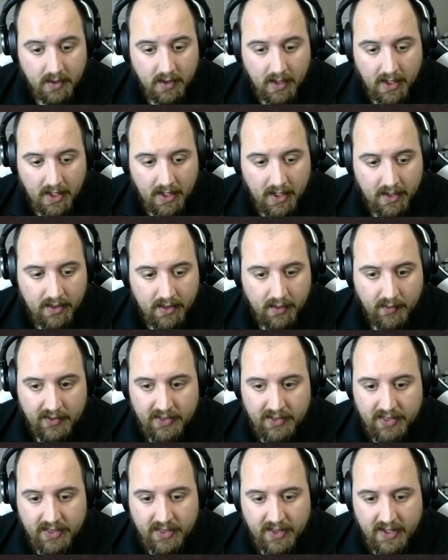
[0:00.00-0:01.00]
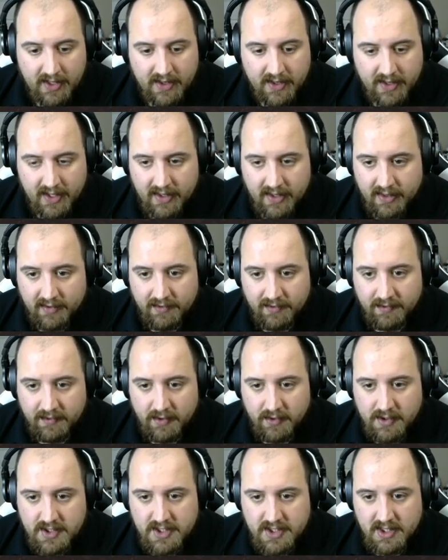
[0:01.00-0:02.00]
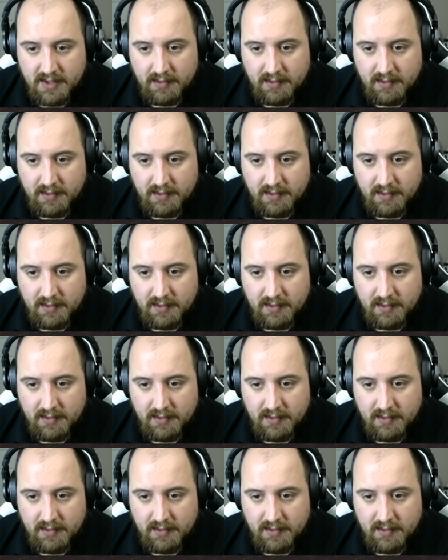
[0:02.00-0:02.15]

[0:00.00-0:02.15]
Though I think that the first thing